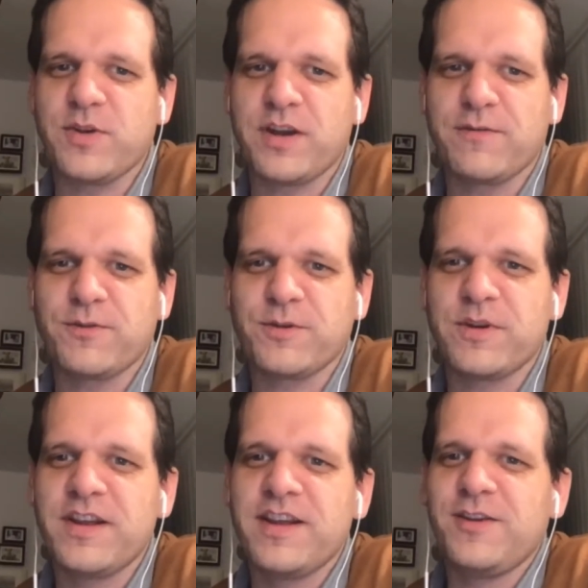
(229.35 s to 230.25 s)
you have
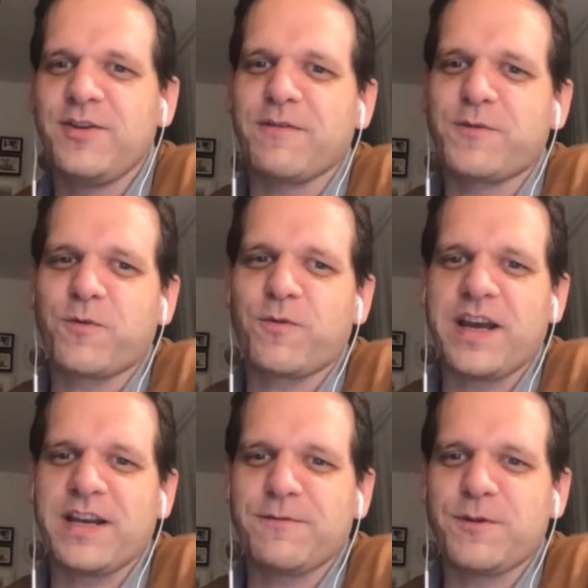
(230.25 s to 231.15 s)
to
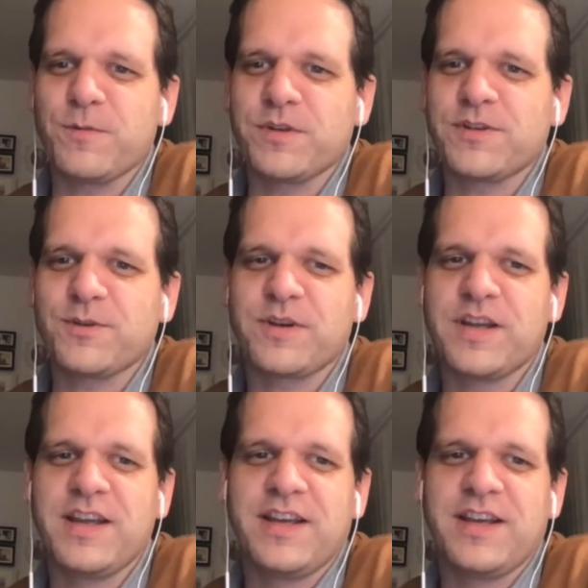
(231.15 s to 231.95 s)
write if you want to